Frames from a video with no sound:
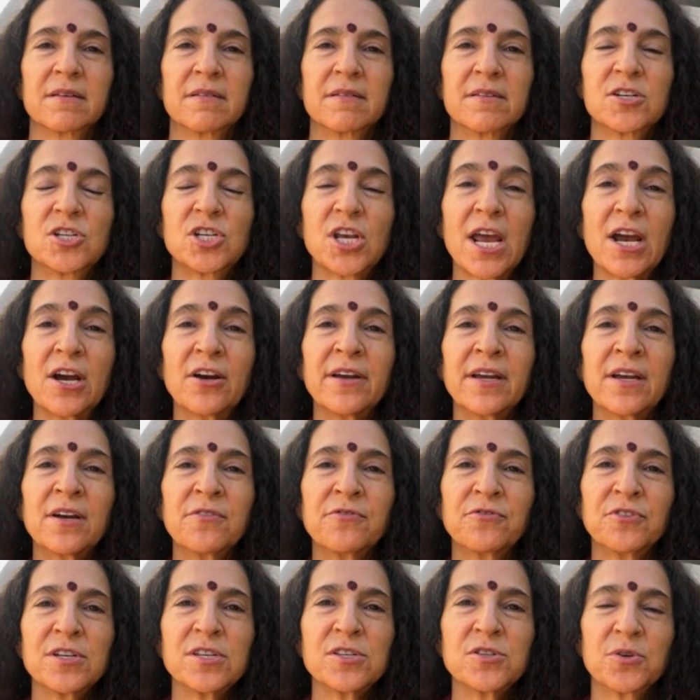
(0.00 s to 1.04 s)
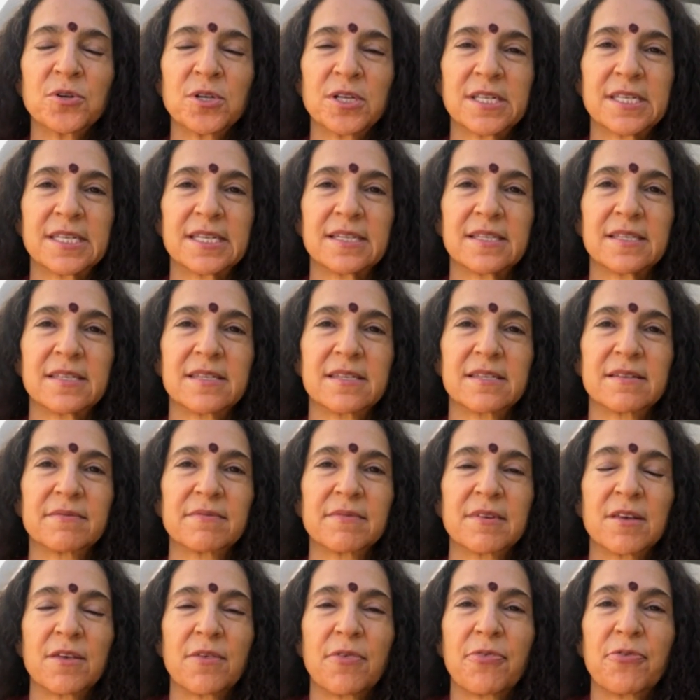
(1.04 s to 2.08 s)
sharing of resources,
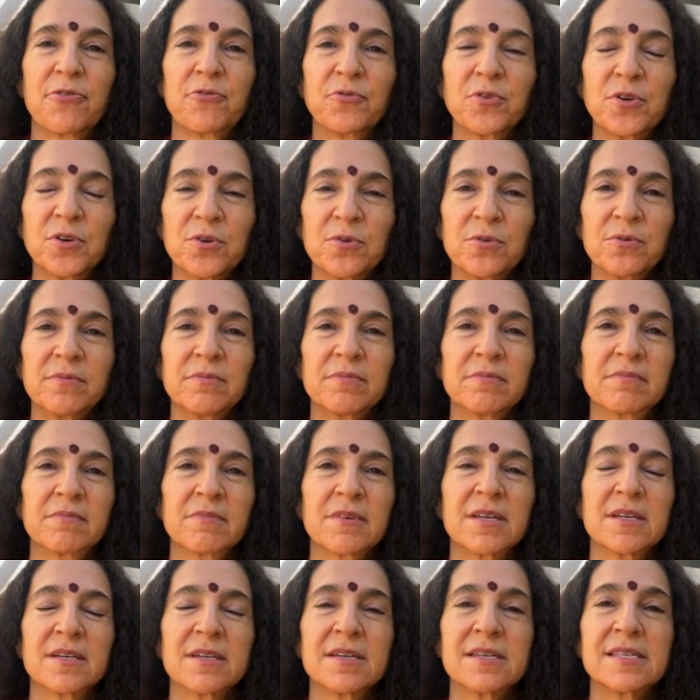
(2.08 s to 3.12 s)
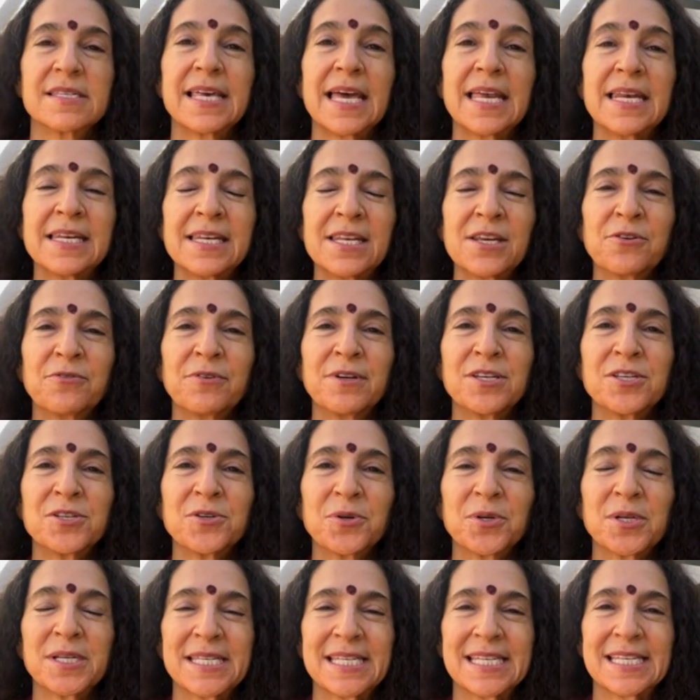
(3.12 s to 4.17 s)
through sending
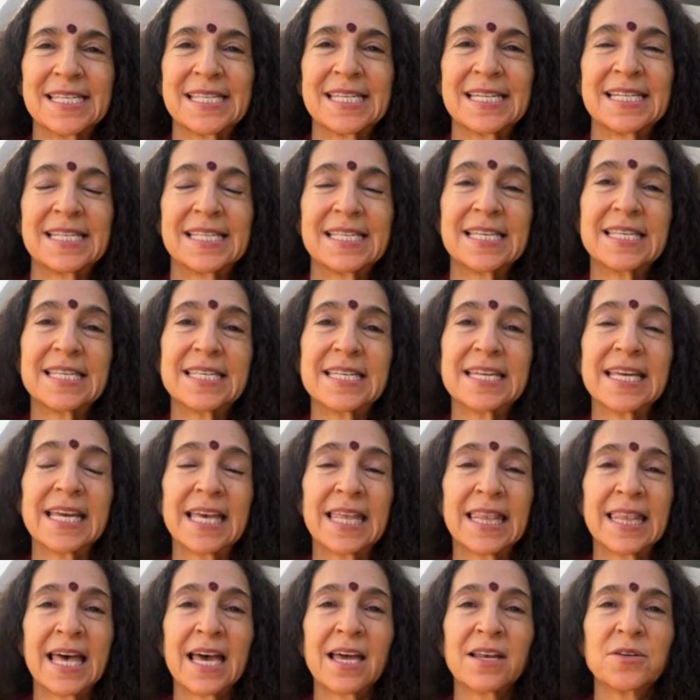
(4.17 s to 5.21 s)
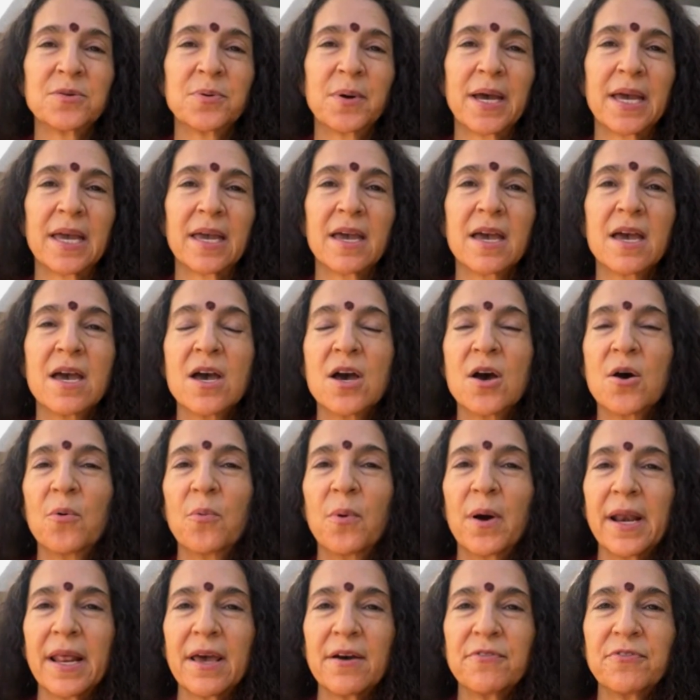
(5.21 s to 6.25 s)
resources and assisting in that way.
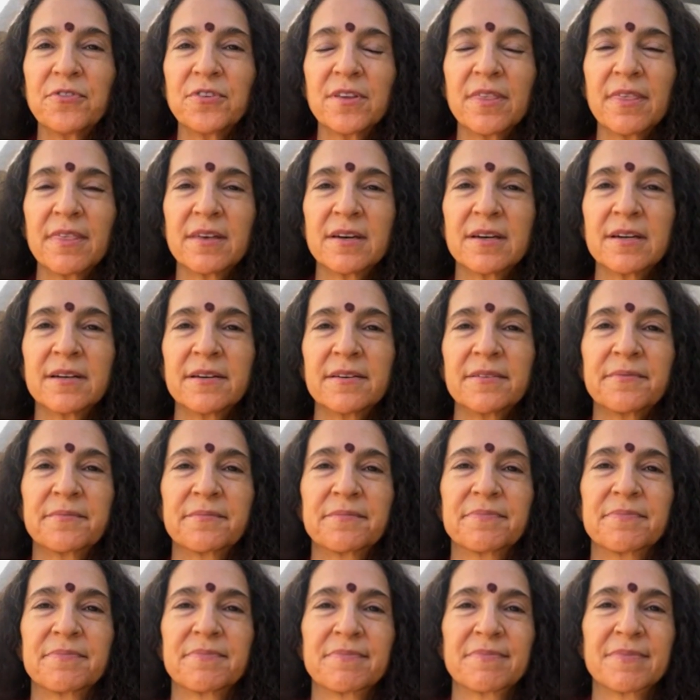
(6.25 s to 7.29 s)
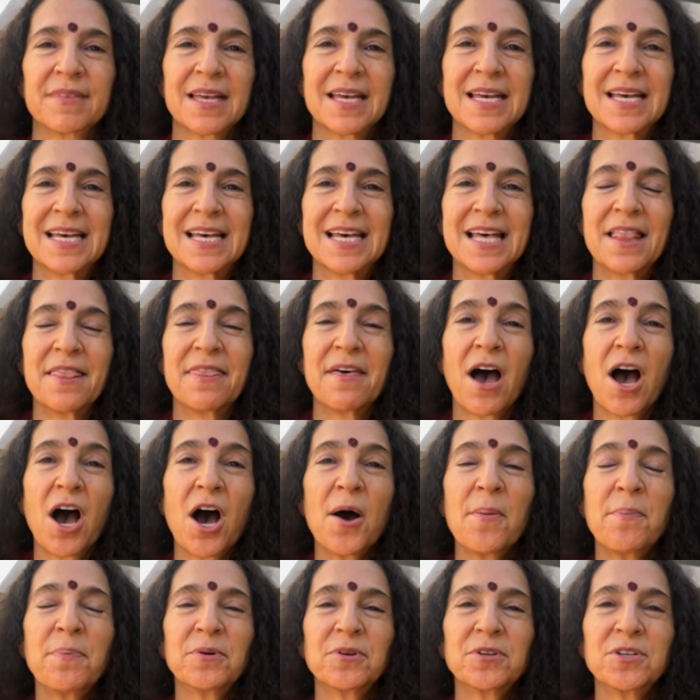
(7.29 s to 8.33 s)
Whatever the
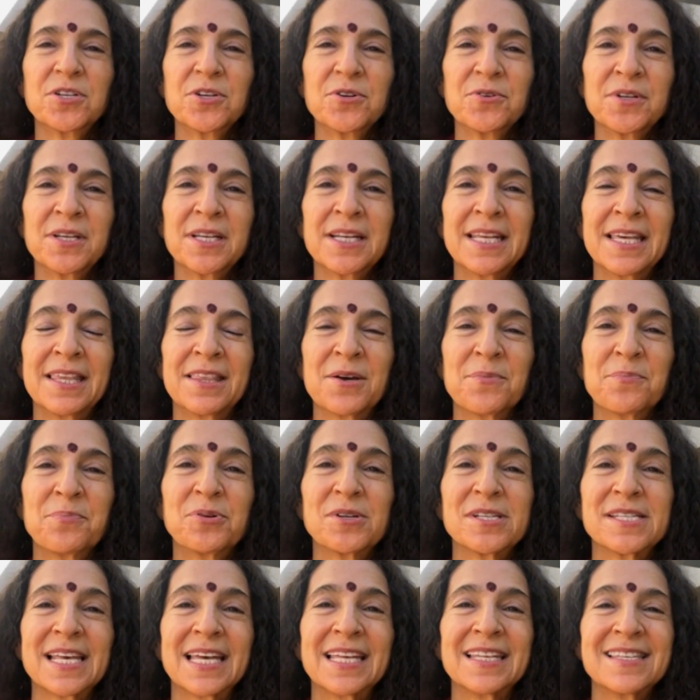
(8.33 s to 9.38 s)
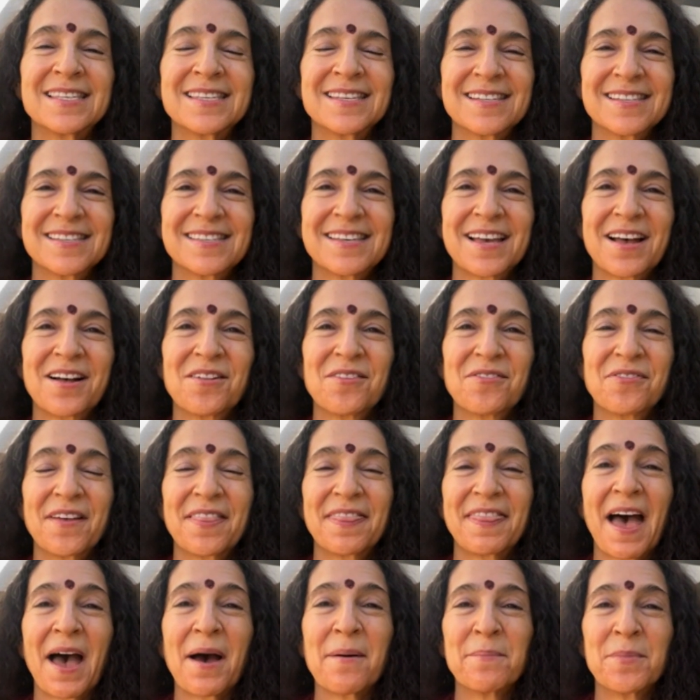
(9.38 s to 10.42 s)
opportunity that presents itself at
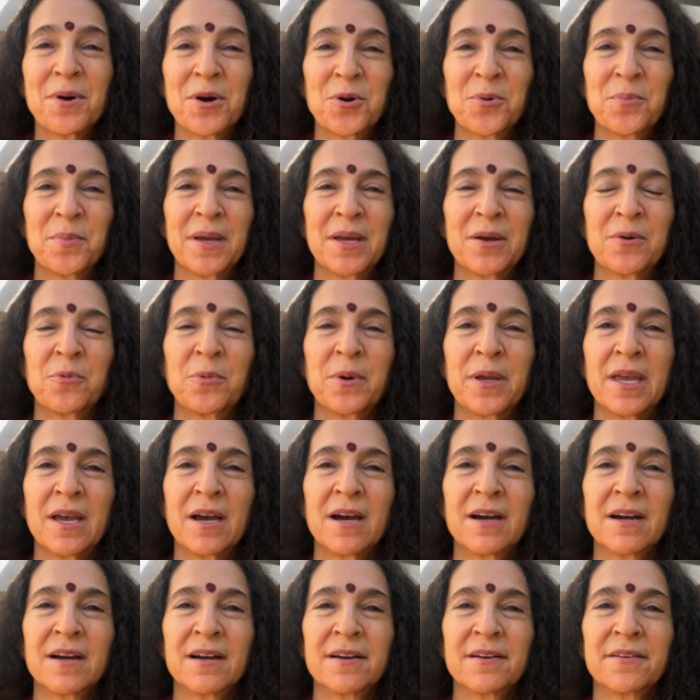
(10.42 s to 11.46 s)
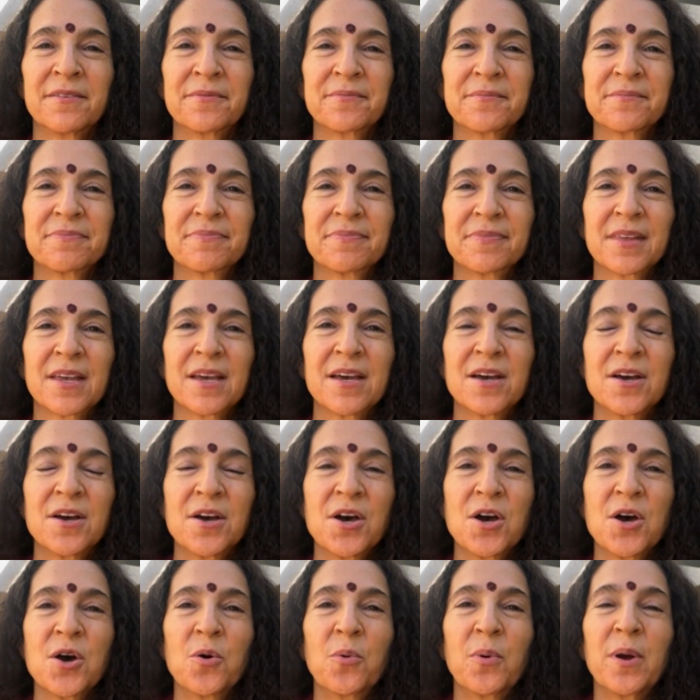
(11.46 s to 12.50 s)
that moment, we are
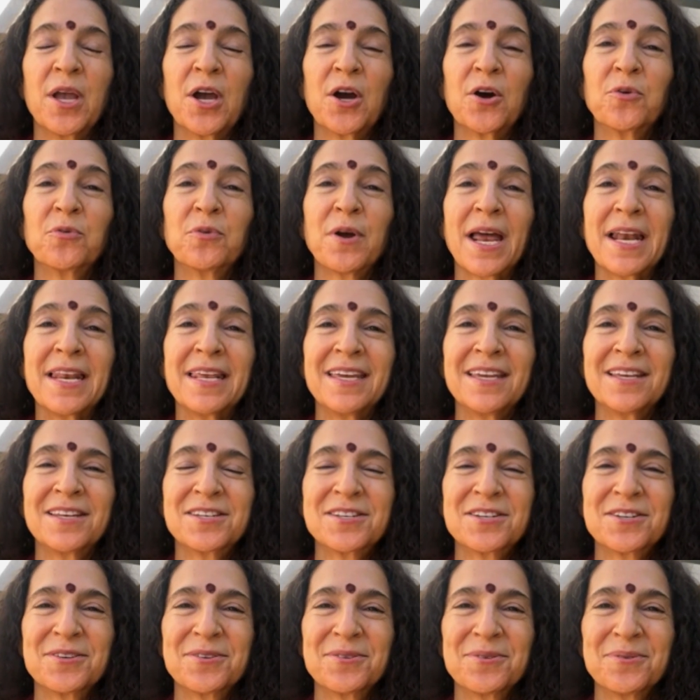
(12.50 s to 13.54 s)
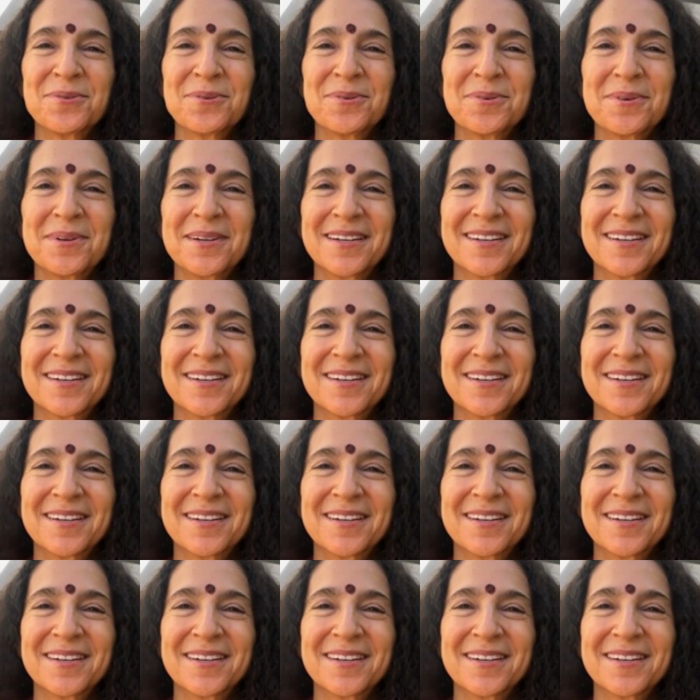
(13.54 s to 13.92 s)
ready to